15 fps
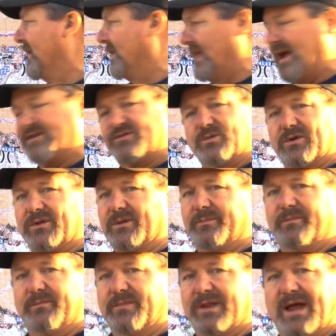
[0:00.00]
that's where the
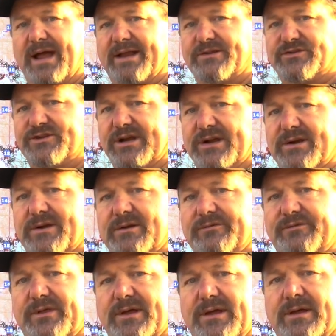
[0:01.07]
lion's share
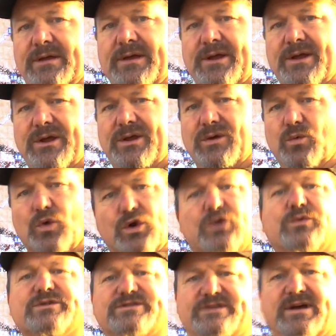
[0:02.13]
of the work
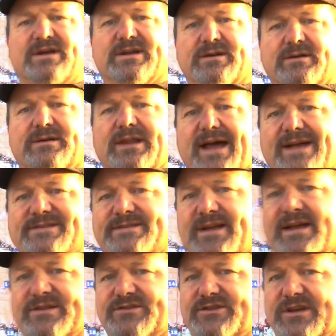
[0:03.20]
was done last
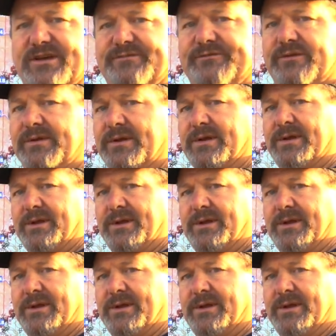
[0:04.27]
night's shift.